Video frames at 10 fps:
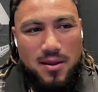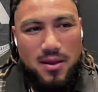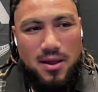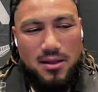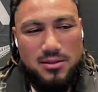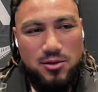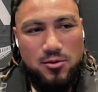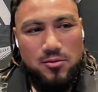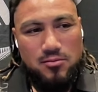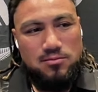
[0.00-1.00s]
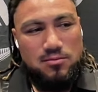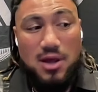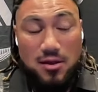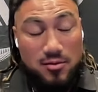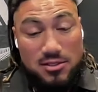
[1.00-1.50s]
Uh, so,
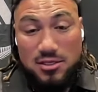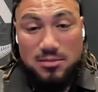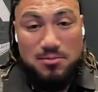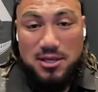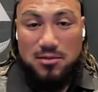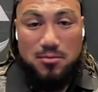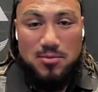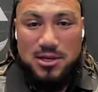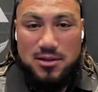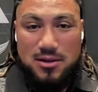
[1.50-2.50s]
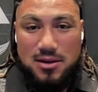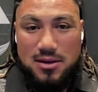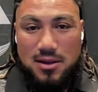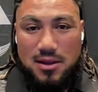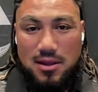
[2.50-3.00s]
no, it's just me at the moment
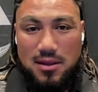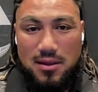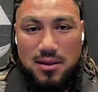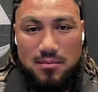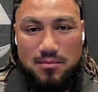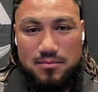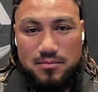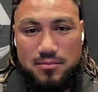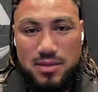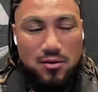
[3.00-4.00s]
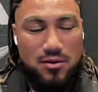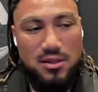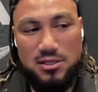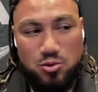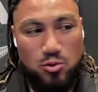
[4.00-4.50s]
um, our oh,
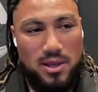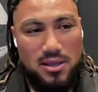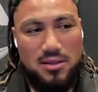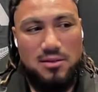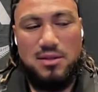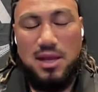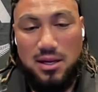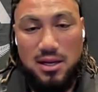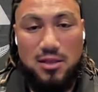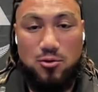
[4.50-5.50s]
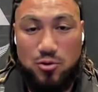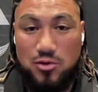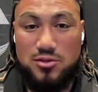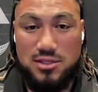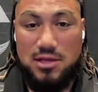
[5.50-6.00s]
ex All Black Danny Lee, who
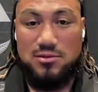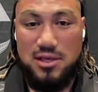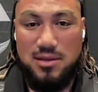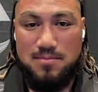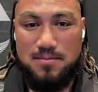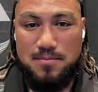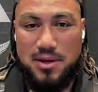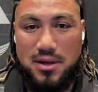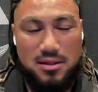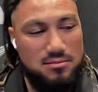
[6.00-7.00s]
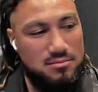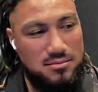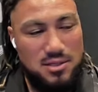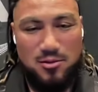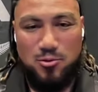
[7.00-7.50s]
coaches our team, but
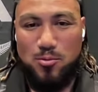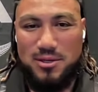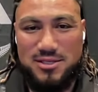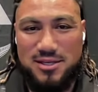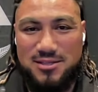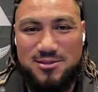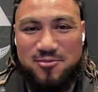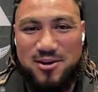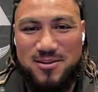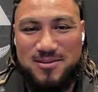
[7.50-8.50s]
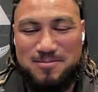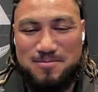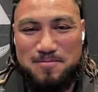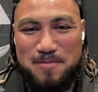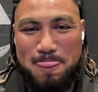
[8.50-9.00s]
none of the All Blacks are here so far.
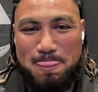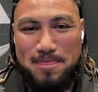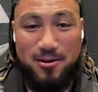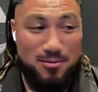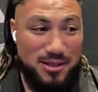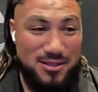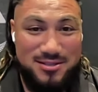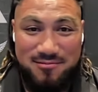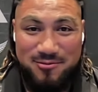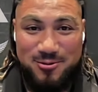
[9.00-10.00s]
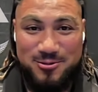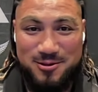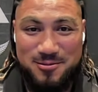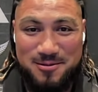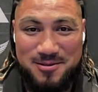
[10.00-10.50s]
They got to make the team first, so.